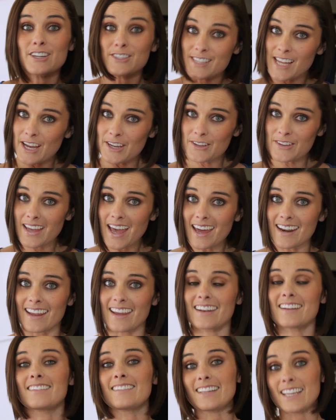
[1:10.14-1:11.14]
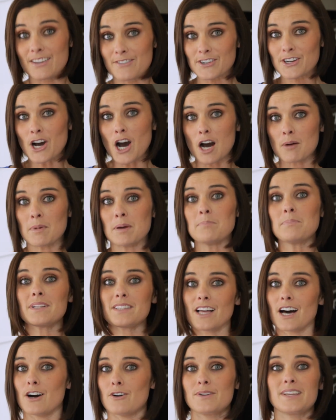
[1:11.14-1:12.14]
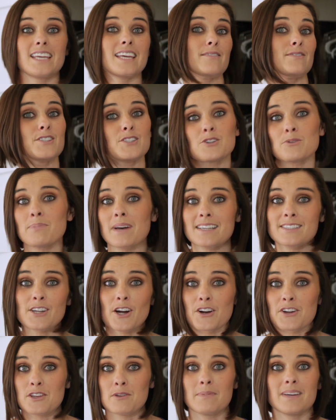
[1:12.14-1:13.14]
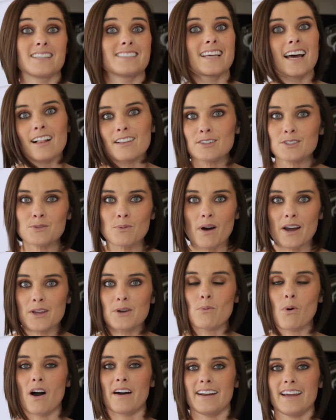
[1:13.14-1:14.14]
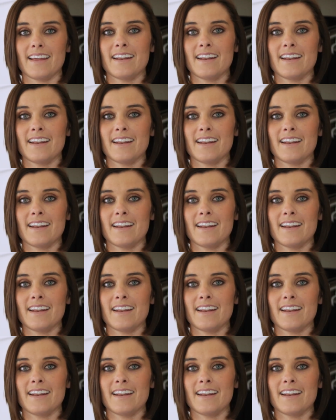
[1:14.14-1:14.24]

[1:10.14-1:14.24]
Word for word: Here's how you get it. Leave a comment below, give us your best argument, tell us why you want